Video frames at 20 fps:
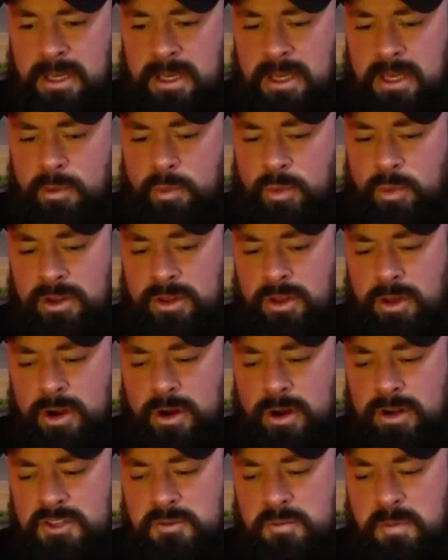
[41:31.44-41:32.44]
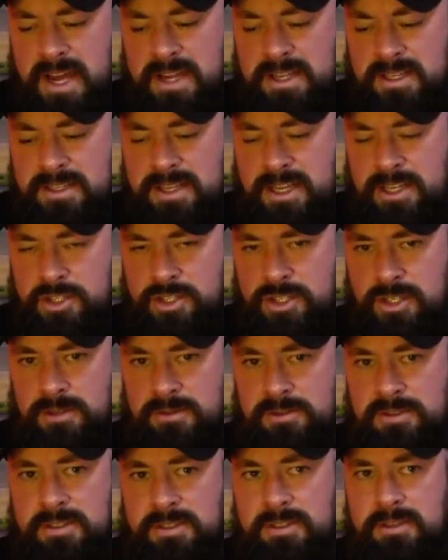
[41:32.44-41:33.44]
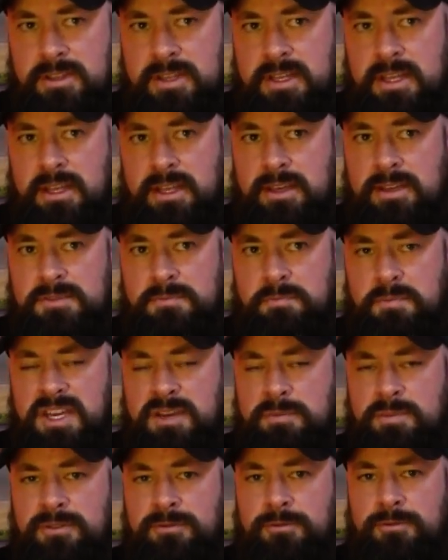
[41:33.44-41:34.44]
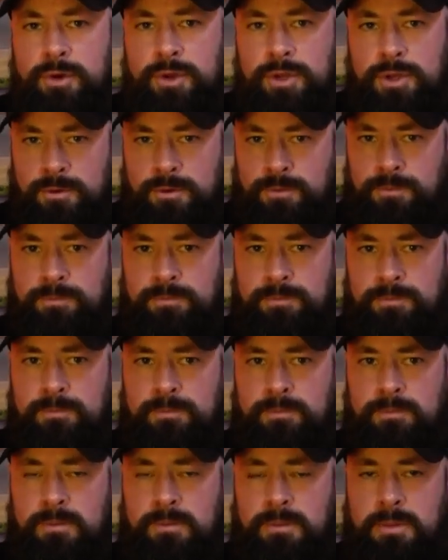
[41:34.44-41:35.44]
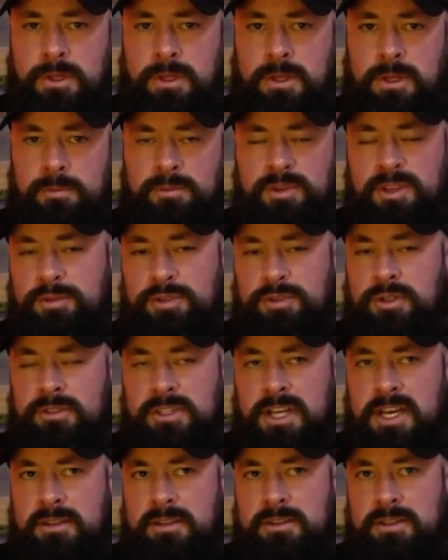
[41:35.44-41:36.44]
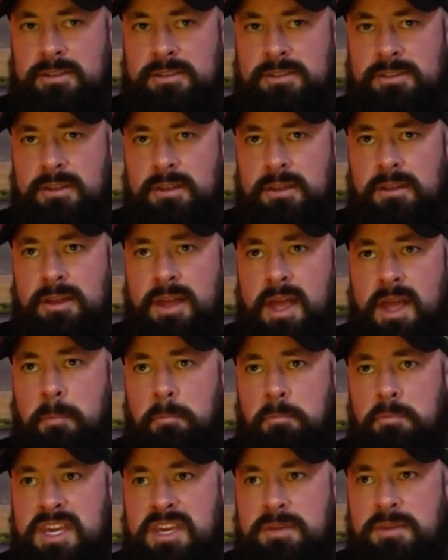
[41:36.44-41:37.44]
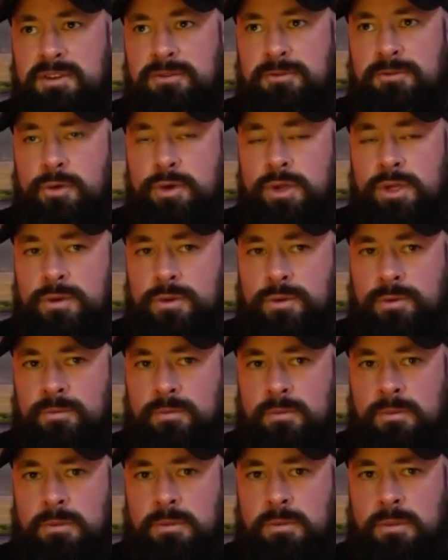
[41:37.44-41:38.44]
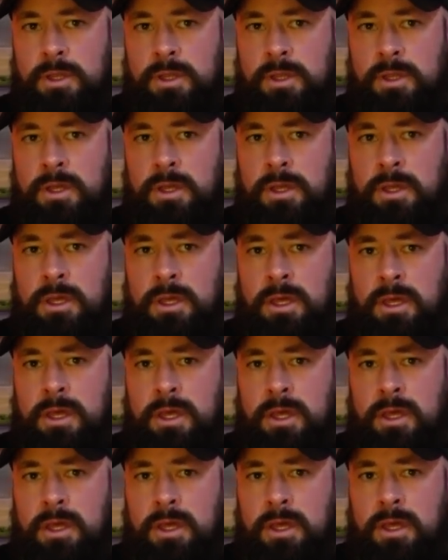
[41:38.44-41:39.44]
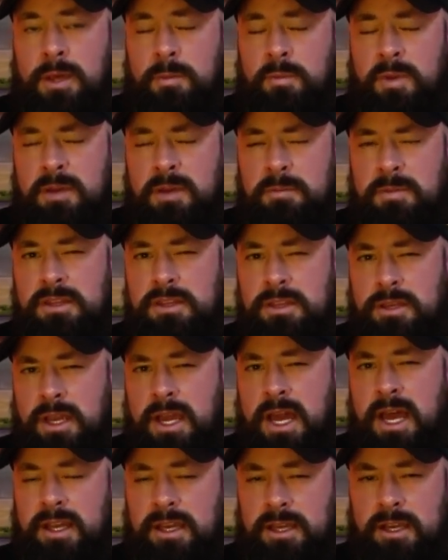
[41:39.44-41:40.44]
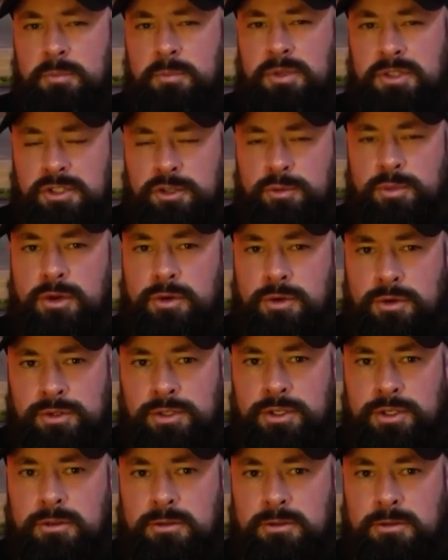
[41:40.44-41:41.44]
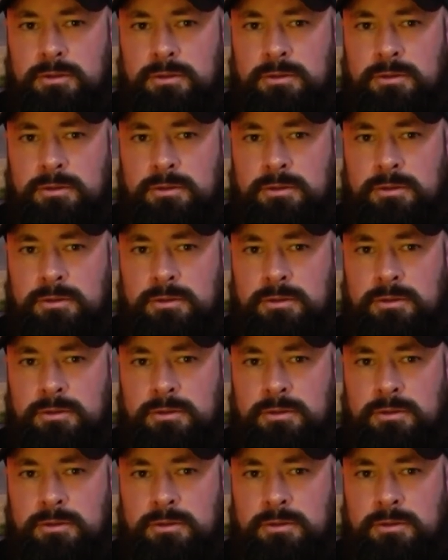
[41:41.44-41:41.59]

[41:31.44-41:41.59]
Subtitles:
And one of the hardest mindset shifts is me before you. People don't like this. Me before you. It might mean that you got to get up a little bit earlier